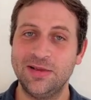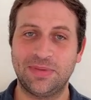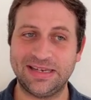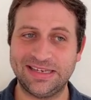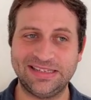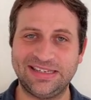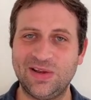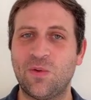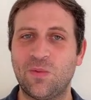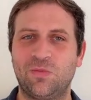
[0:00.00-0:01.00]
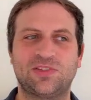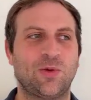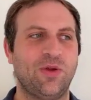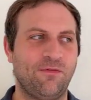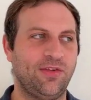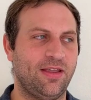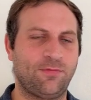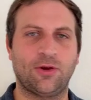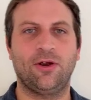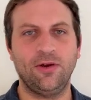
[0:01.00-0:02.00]
But, so if
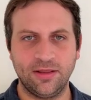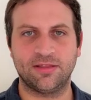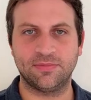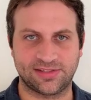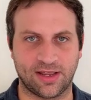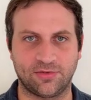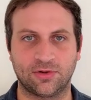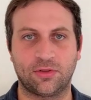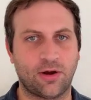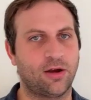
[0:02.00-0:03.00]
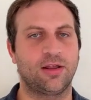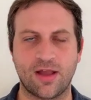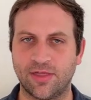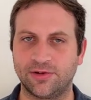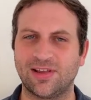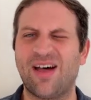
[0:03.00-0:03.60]
they're hurting themselves or they're hurting others,